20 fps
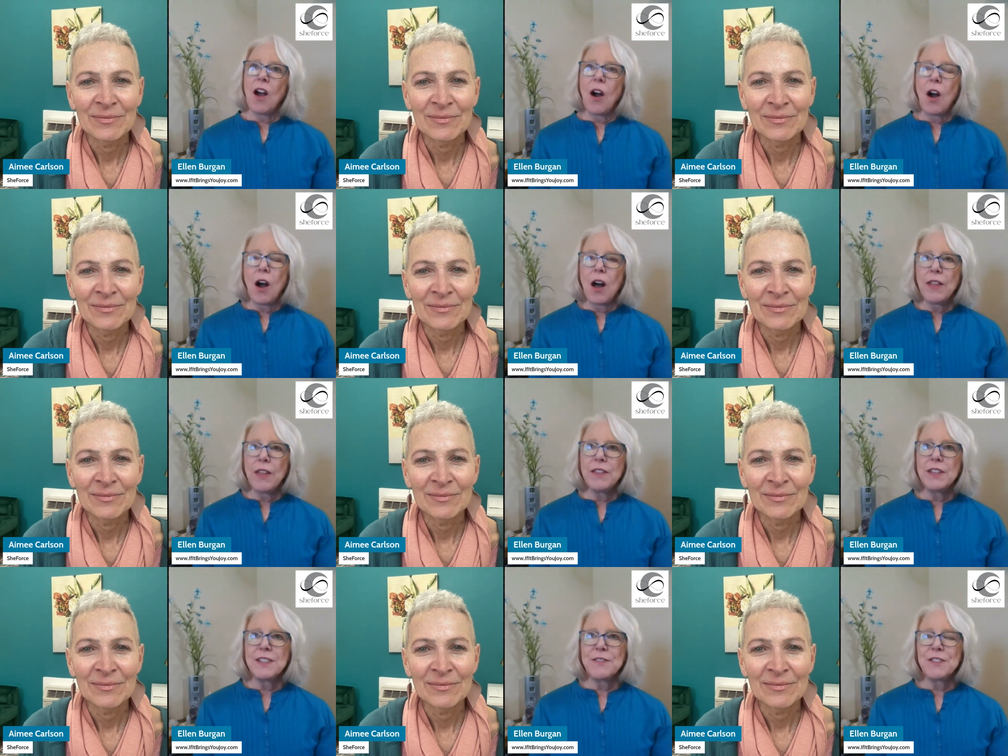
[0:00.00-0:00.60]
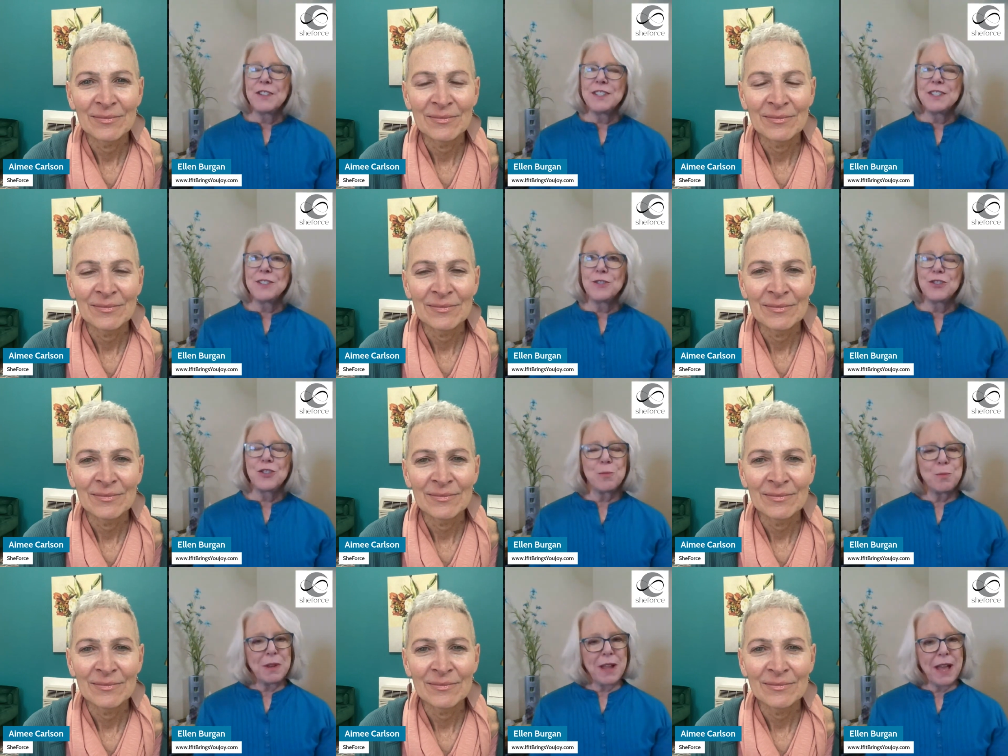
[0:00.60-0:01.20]
Speaker 1: all the different
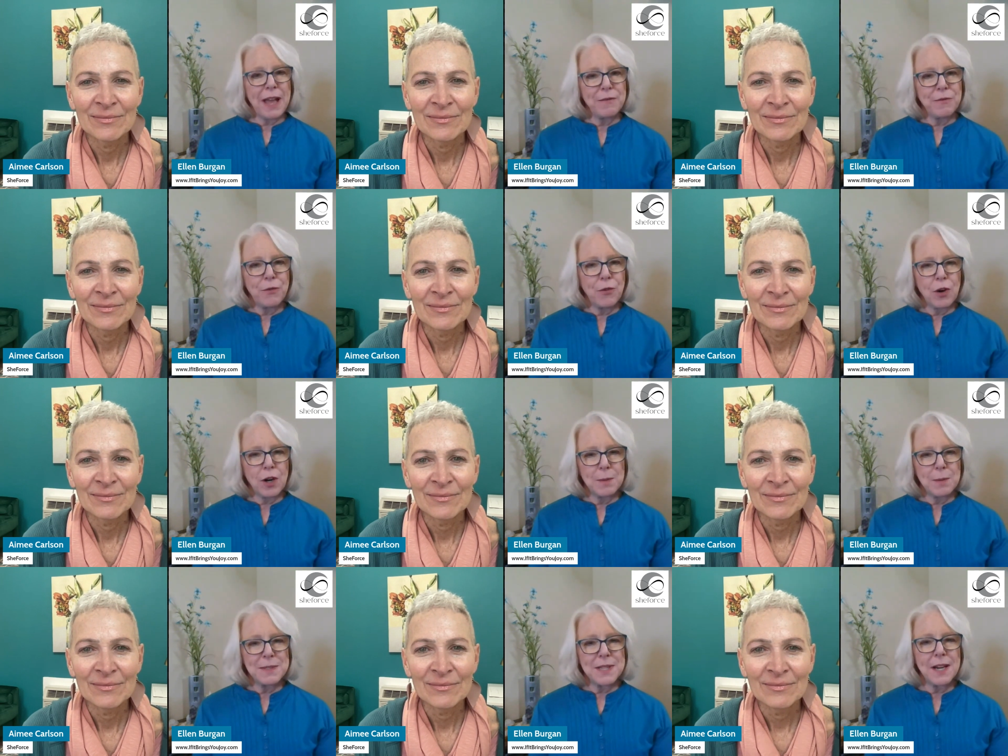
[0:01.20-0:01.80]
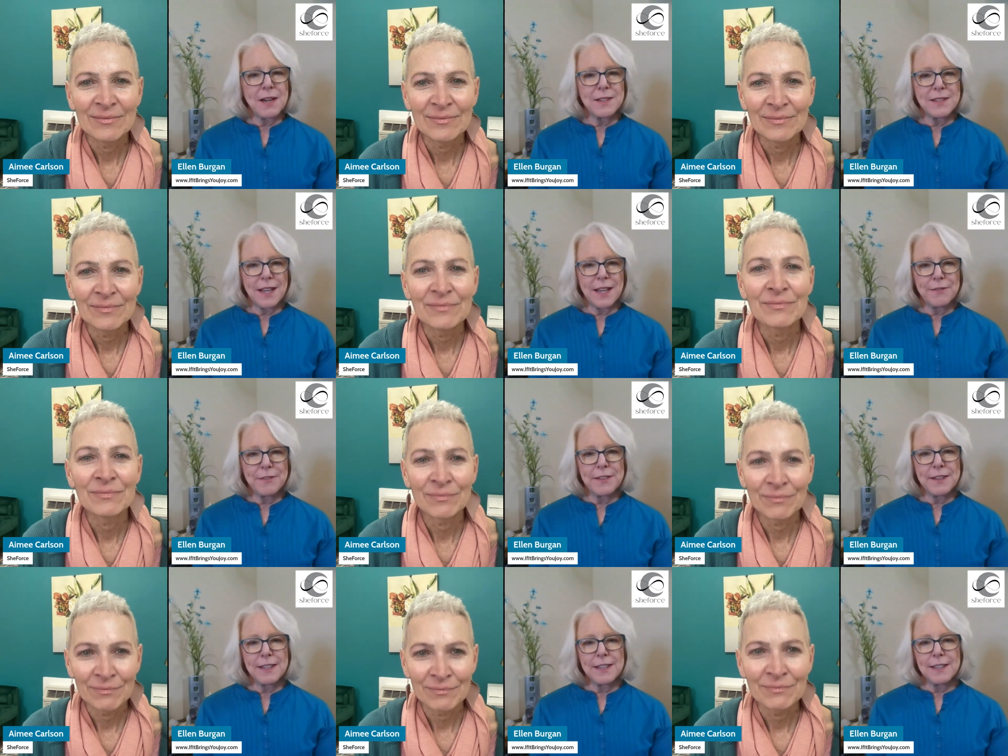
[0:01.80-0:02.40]
social platforms are
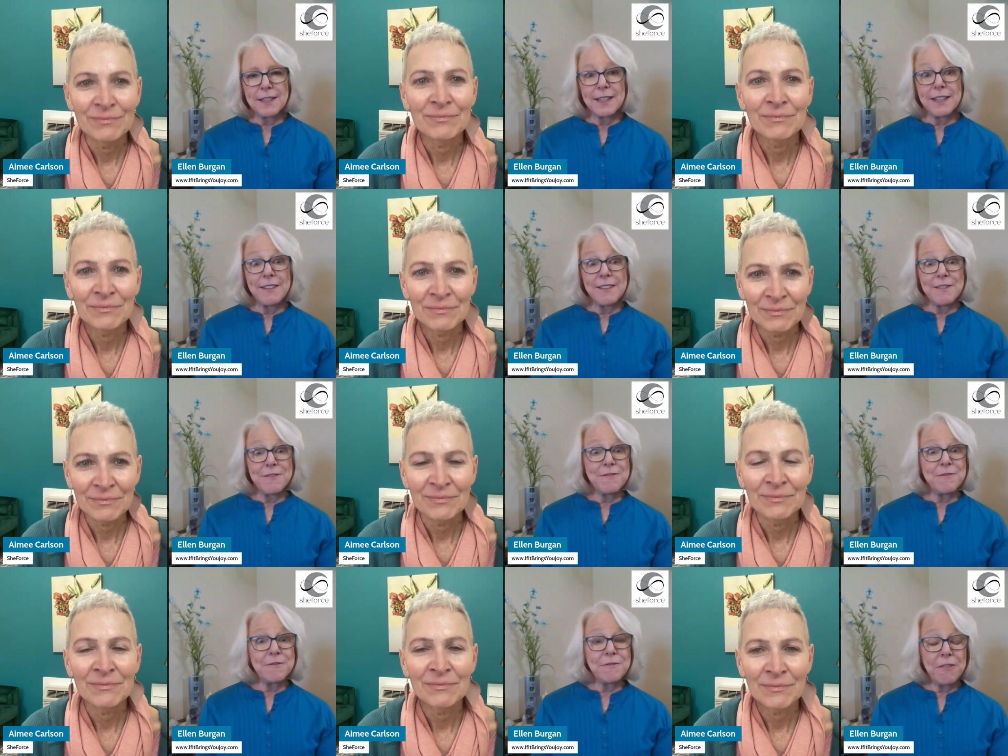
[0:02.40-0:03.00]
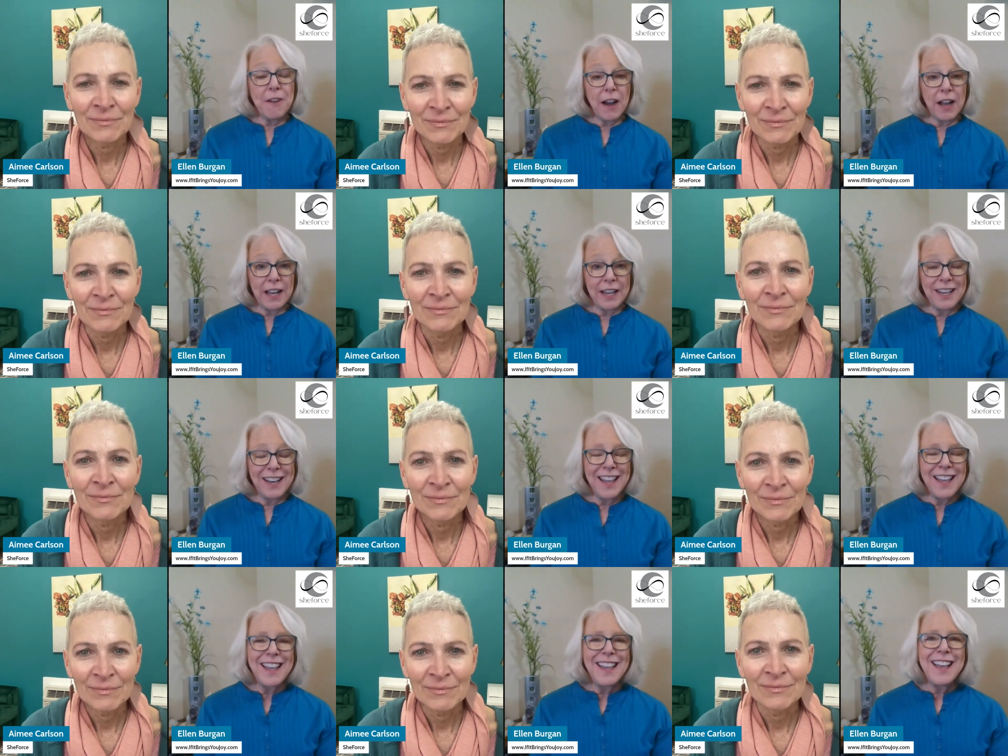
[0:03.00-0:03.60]
definitely
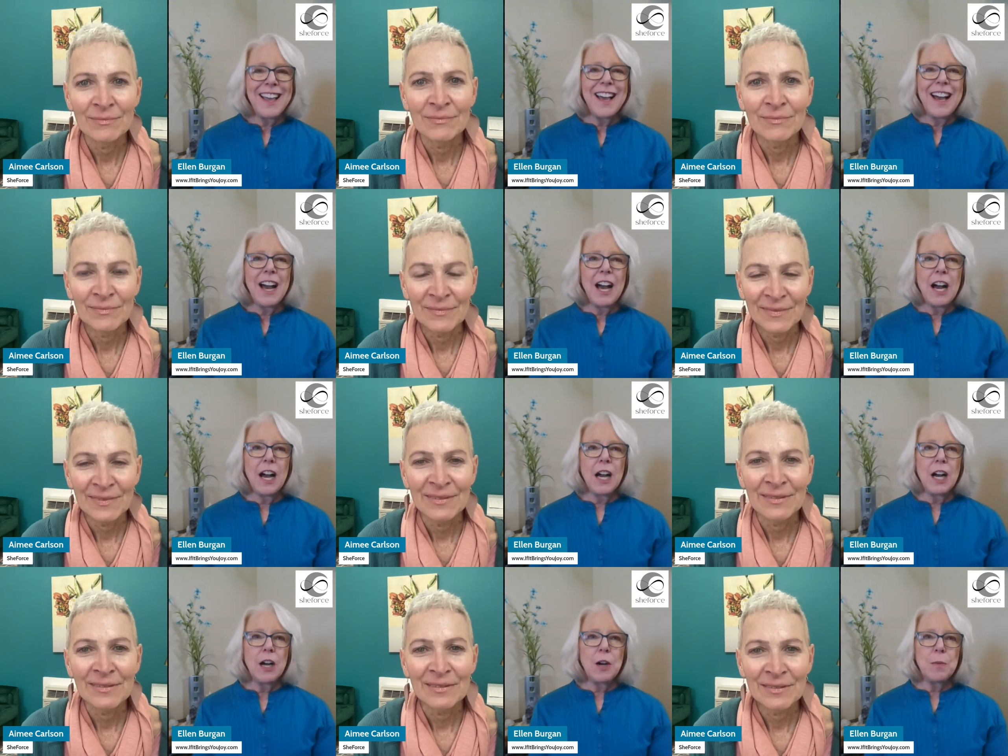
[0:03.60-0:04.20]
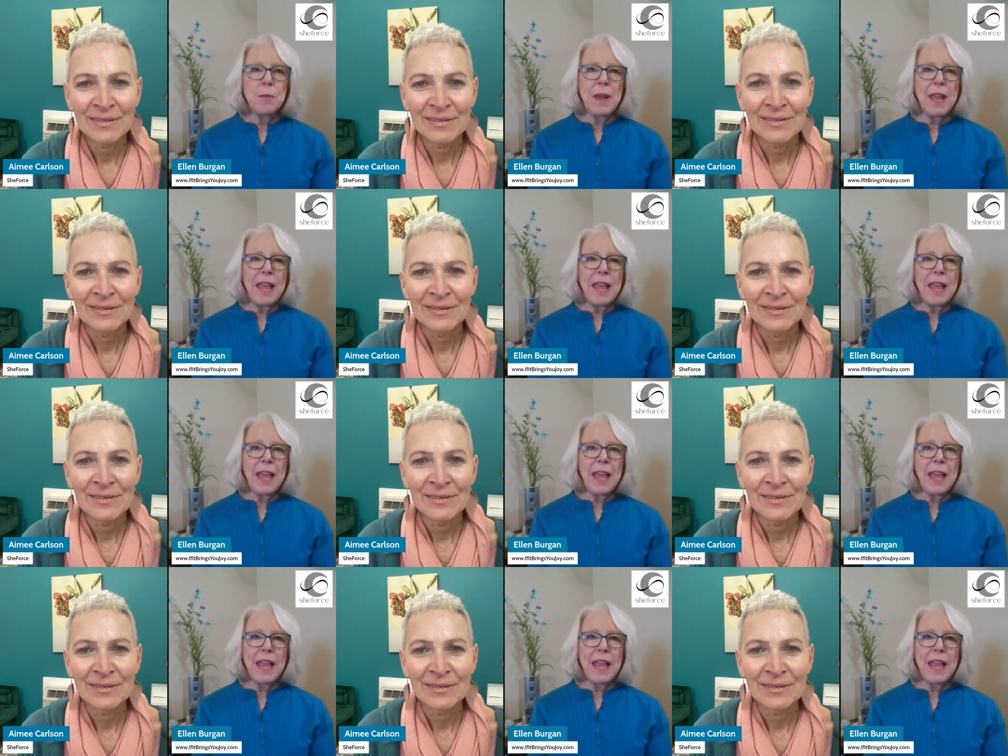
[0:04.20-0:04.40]
fun. Um,